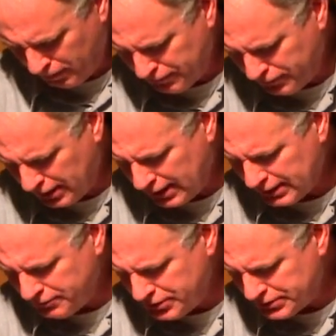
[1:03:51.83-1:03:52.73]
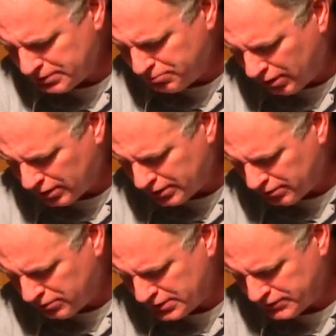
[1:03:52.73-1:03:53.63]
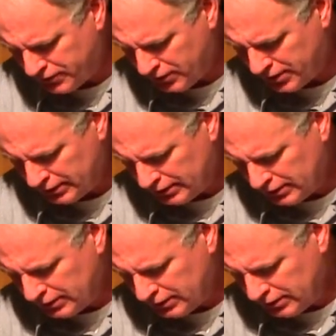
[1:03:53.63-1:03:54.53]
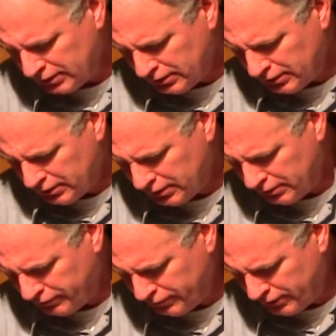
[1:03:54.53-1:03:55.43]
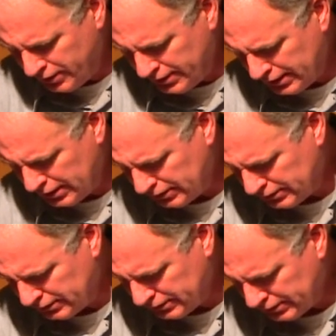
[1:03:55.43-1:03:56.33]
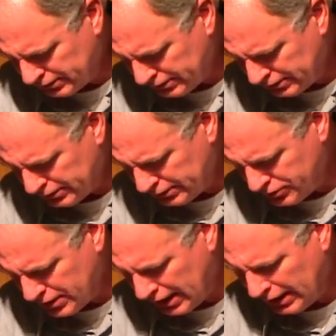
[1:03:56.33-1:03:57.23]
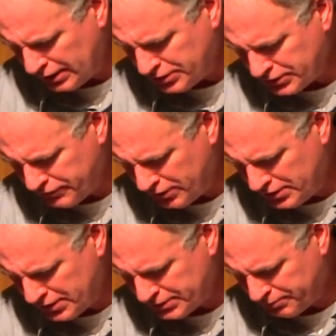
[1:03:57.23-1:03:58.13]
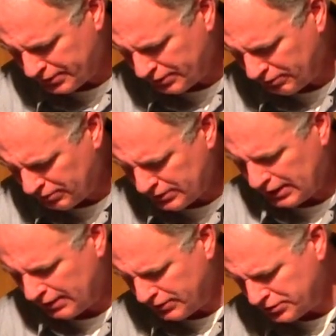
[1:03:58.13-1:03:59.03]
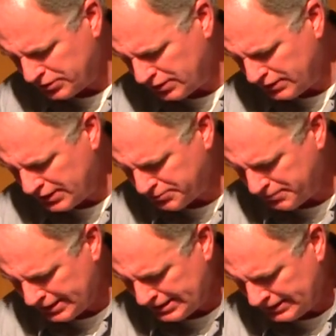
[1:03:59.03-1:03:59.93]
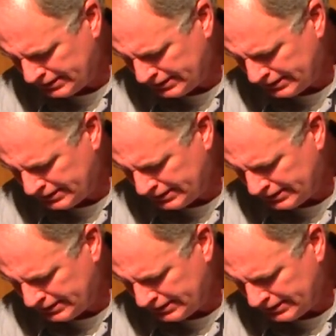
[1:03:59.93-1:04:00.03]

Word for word: Lord, I feel like I've just embarked on this very, very uh, challenge, this very discipline, Lord, that I've issued to these men.